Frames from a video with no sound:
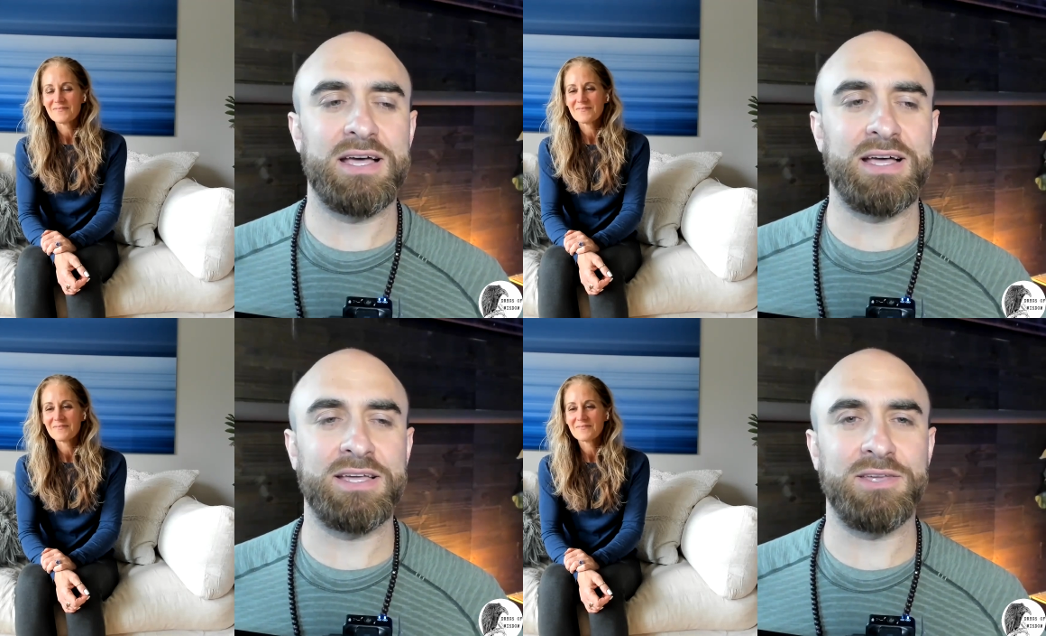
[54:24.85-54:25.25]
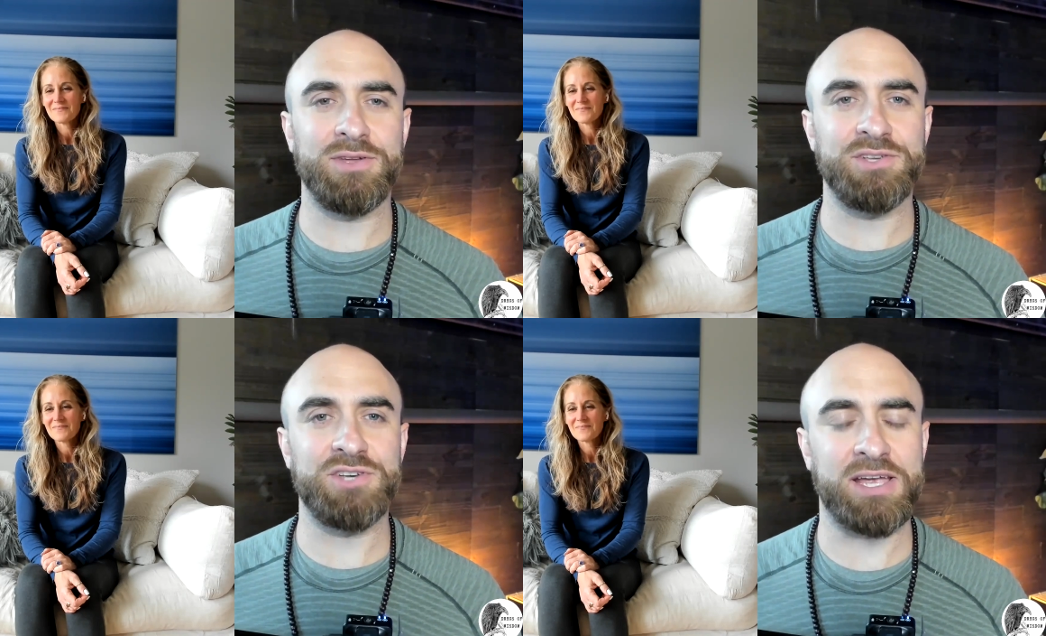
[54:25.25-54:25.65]
Speaker 1: You
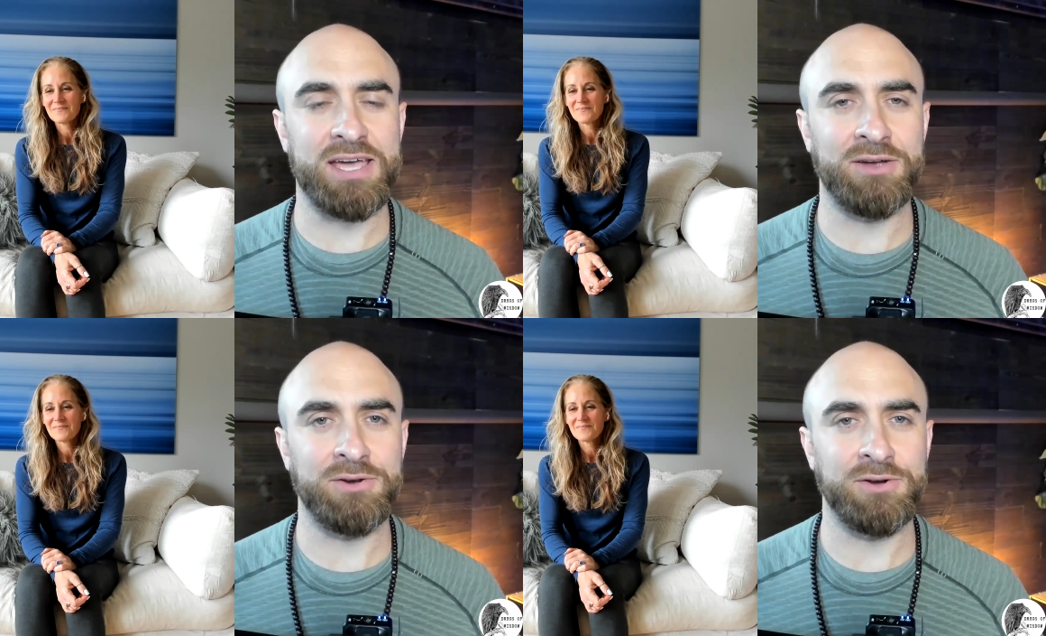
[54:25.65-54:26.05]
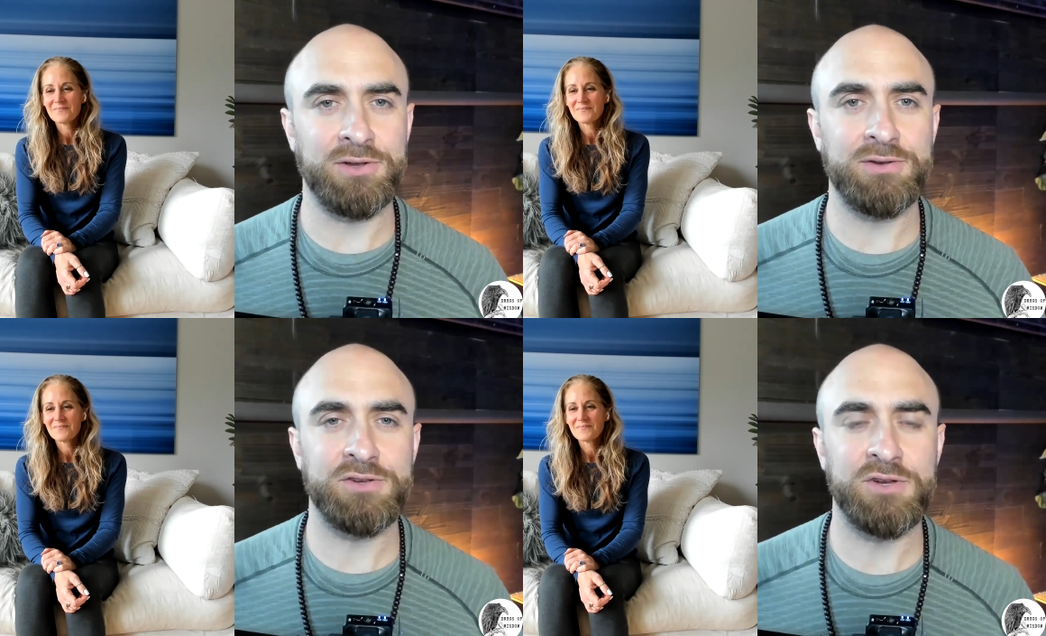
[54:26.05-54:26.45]
can check out her
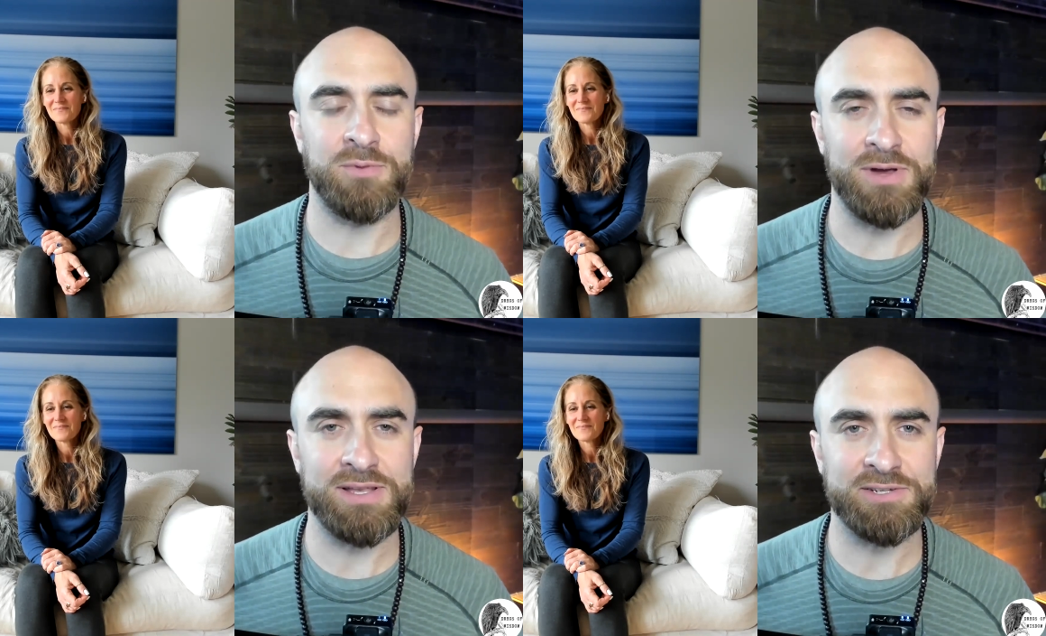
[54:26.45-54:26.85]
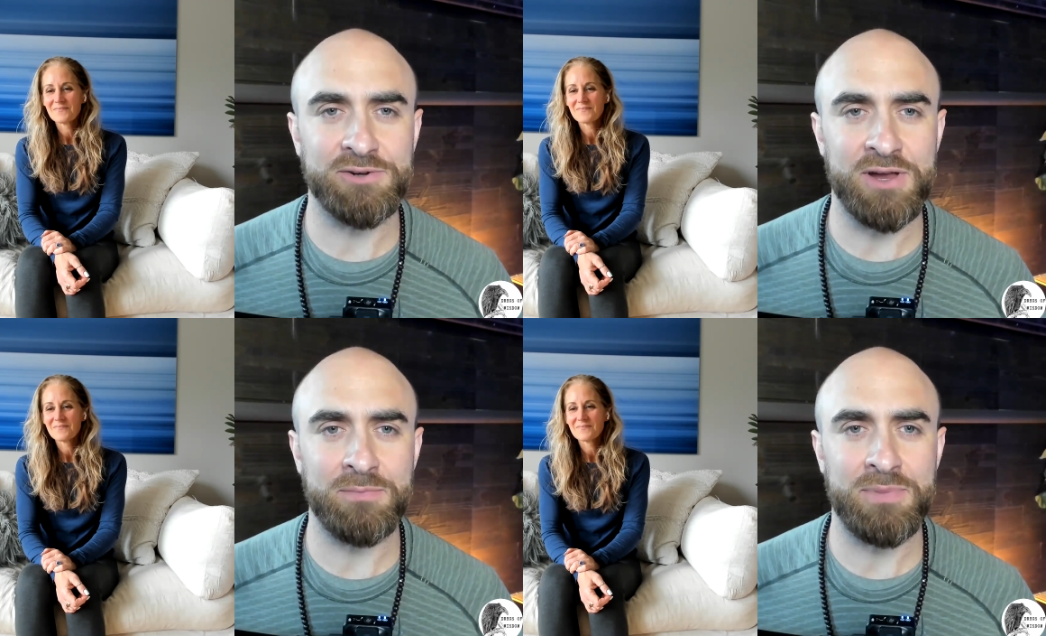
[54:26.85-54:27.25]
YouTube or
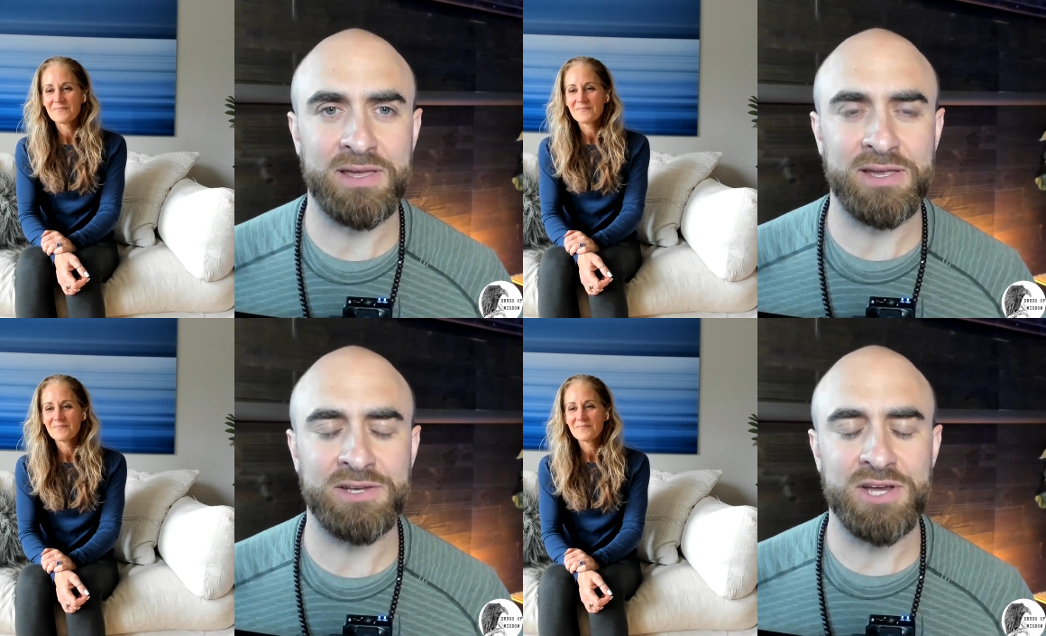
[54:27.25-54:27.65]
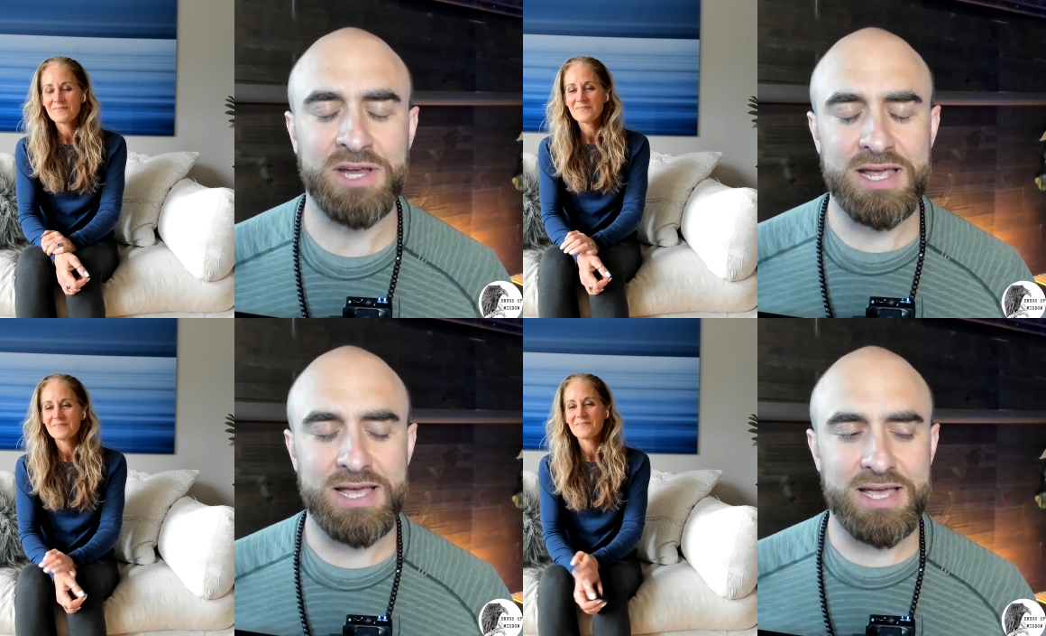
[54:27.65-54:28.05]
Instagram page
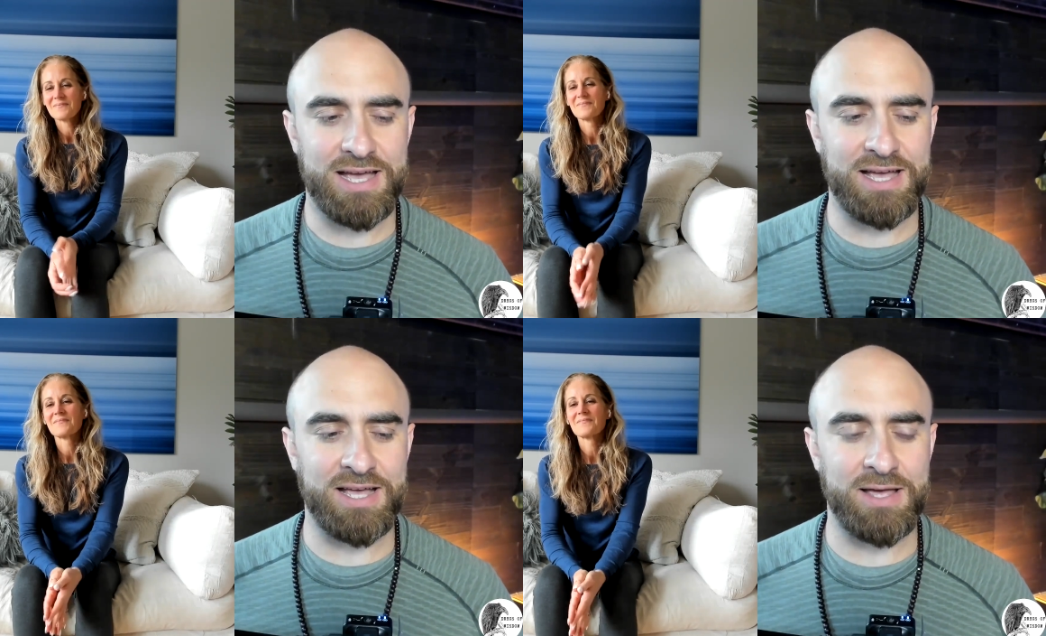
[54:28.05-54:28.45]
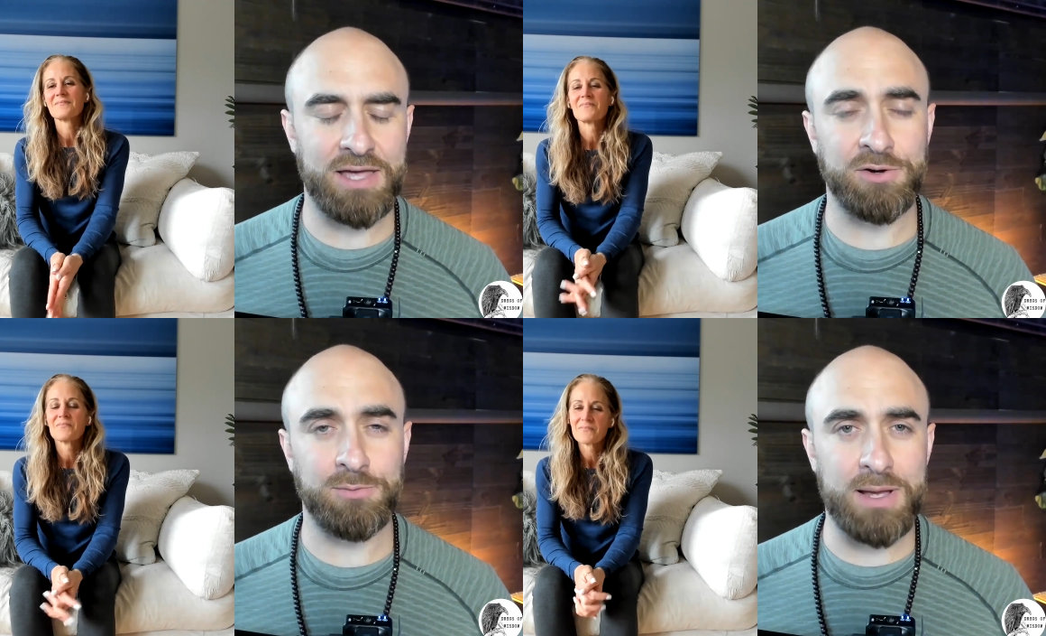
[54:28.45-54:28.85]

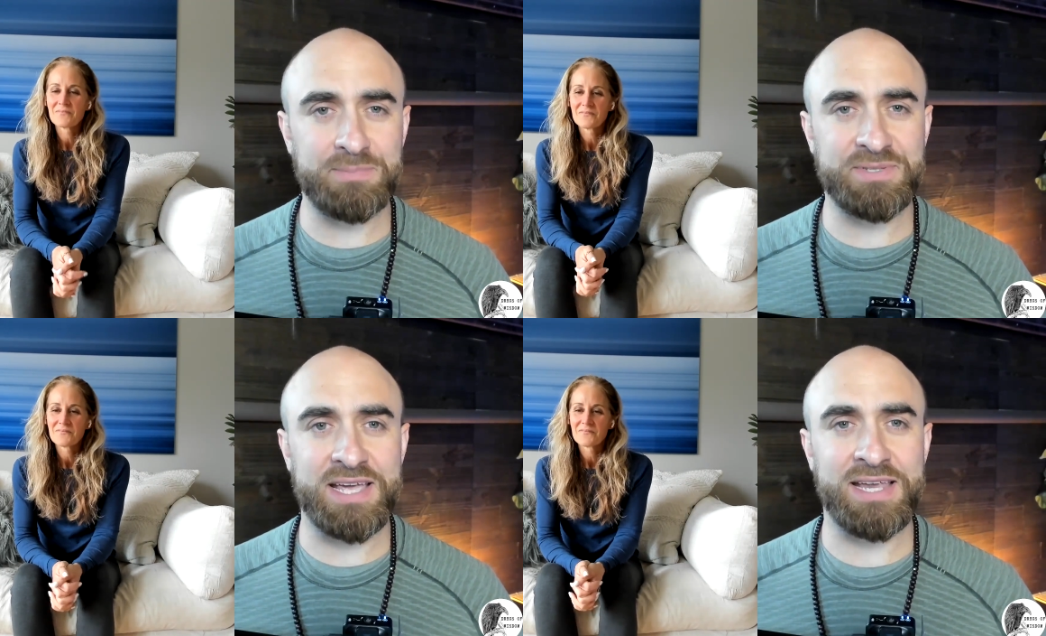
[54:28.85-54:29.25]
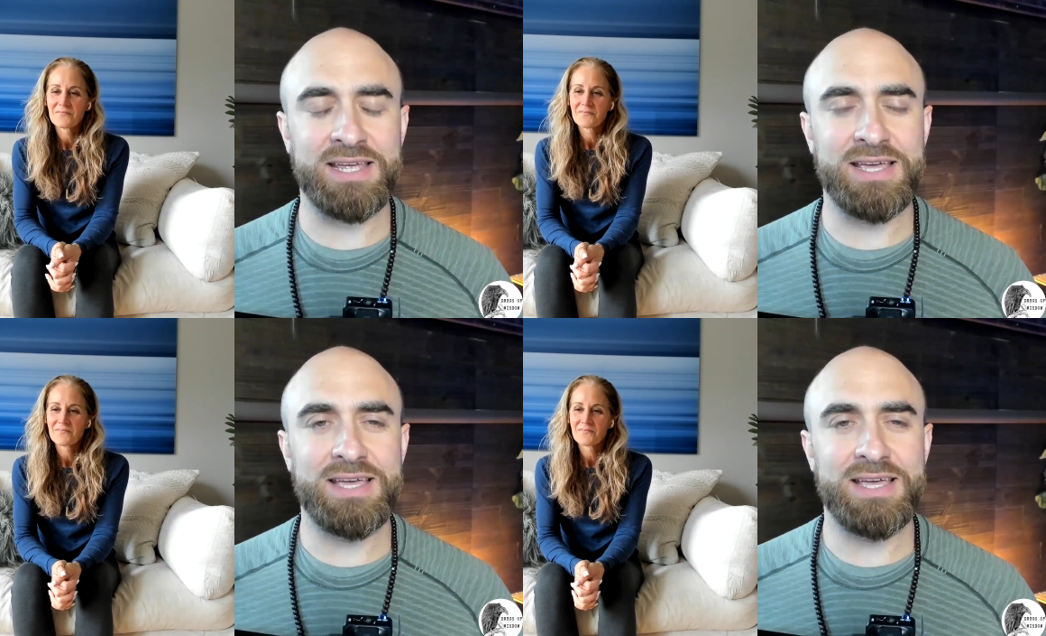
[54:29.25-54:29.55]
and her website.